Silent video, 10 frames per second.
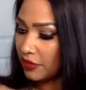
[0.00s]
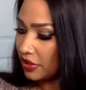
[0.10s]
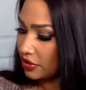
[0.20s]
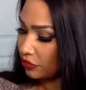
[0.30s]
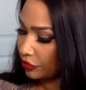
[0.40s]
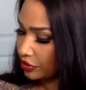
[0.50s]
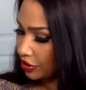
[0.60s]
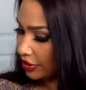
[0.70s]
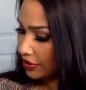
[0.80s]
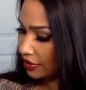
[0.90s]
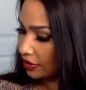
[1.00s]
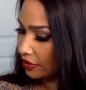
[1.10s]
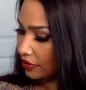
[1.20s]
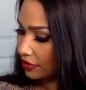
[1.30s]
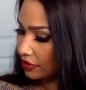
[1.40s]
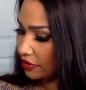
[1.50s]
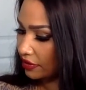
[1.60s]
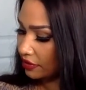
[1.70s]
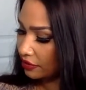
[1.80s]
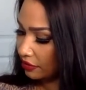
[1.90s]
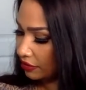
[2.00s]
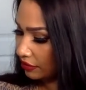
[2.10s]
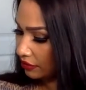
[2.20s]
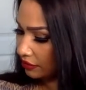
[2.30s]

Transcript: not the one chasing, you know.